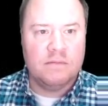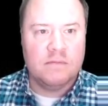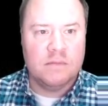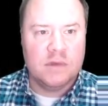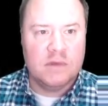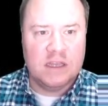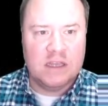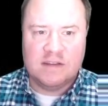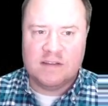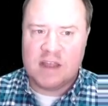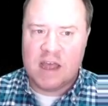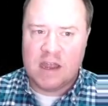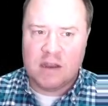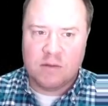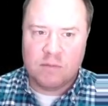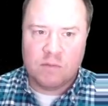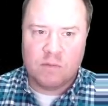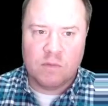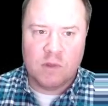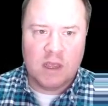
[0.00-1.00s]
Is that
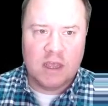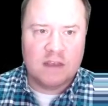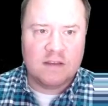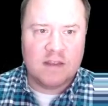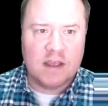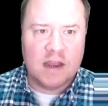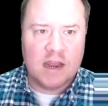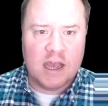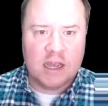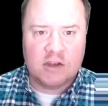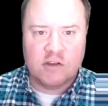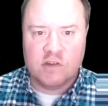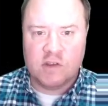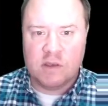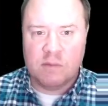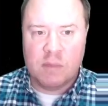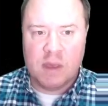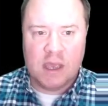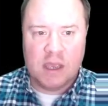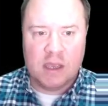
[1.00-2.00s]
actually
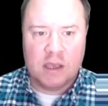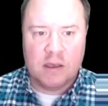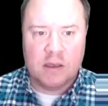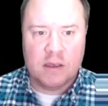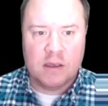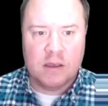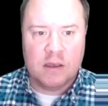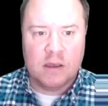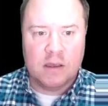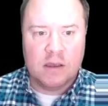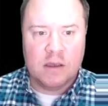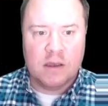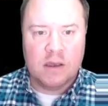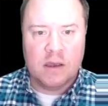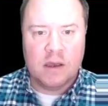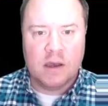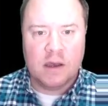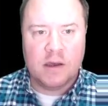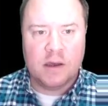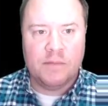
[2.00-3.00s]
big?
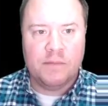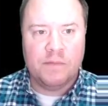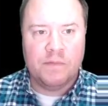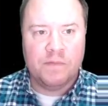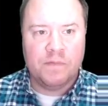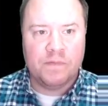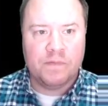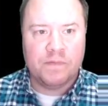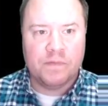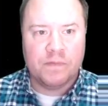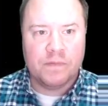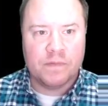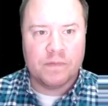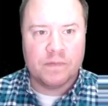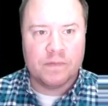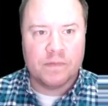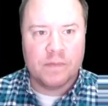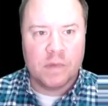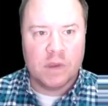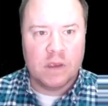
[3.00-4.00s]
I'm
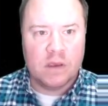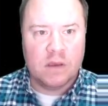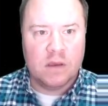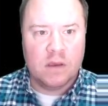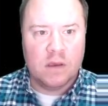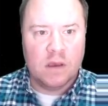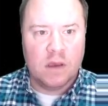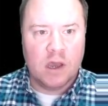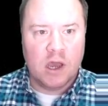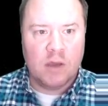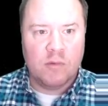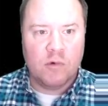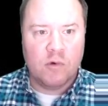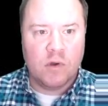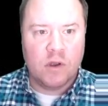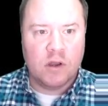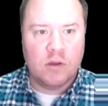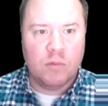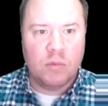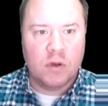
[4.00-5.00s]

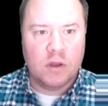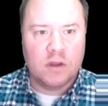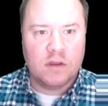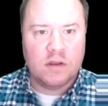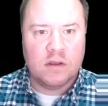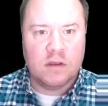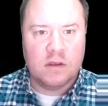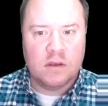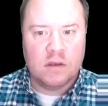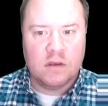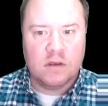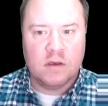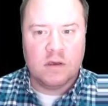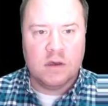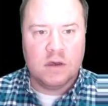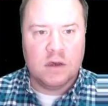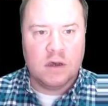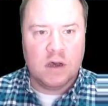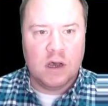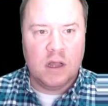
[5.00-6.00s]
going to put
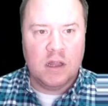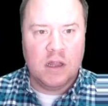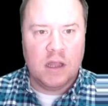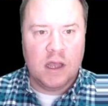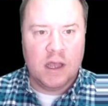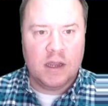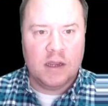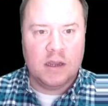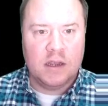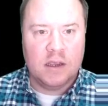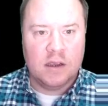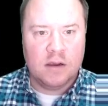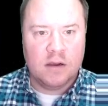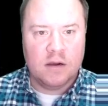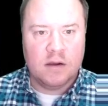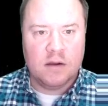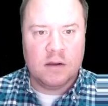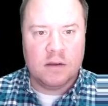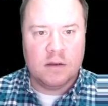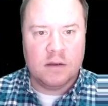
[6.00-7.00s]
a line here